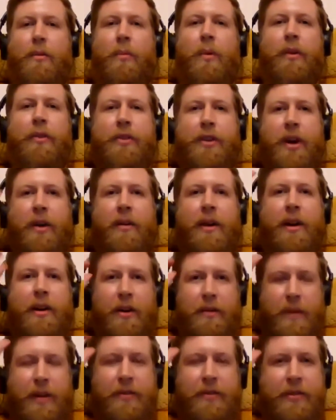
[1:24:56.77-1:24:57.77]
what's going
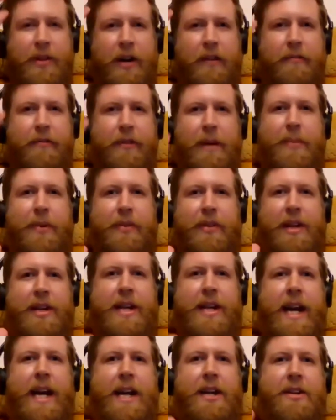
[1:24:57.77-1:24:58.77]
on with self
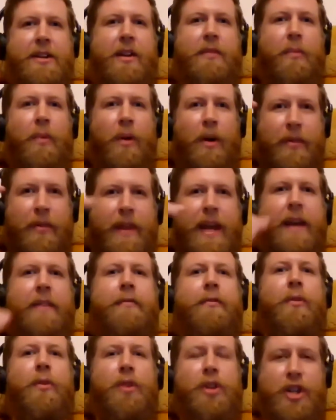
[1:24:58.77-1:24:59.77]
representation and what
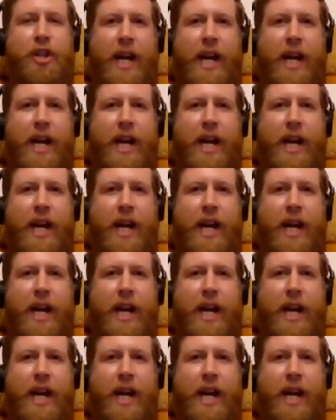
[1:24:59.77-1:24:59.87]
therefore